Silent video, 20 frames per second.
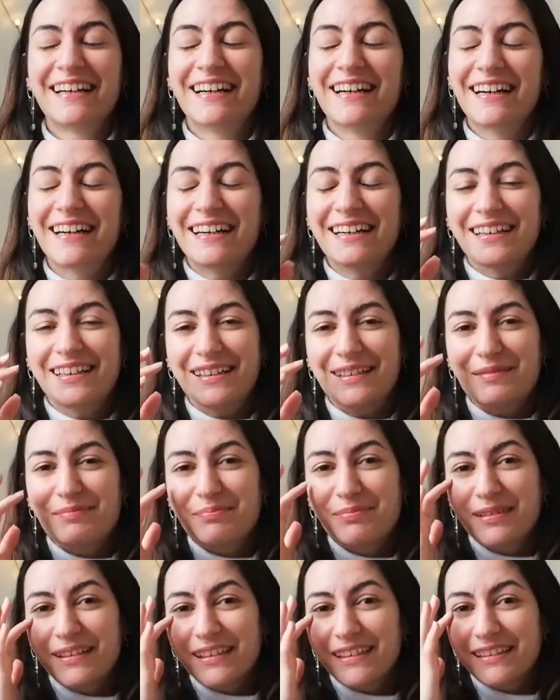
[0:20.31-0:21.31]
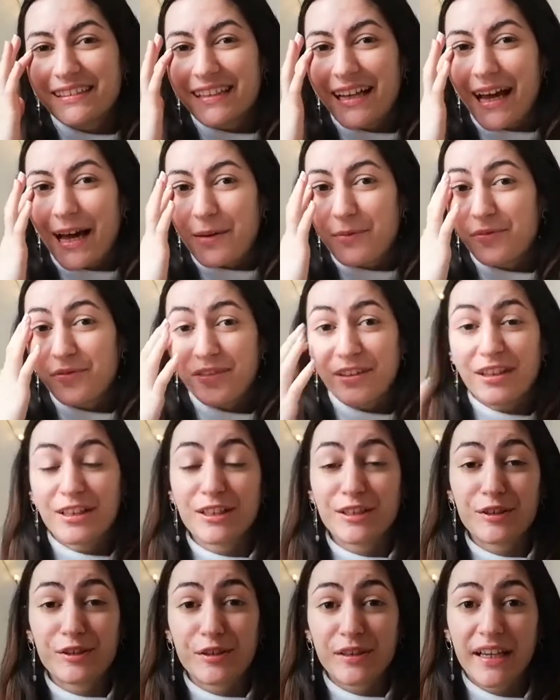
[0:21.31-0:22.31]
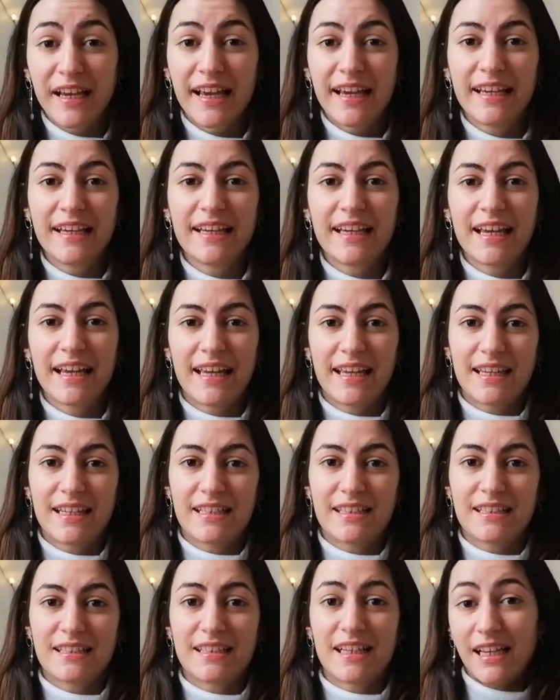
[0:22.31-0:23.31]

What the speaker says: But I'm finally okay and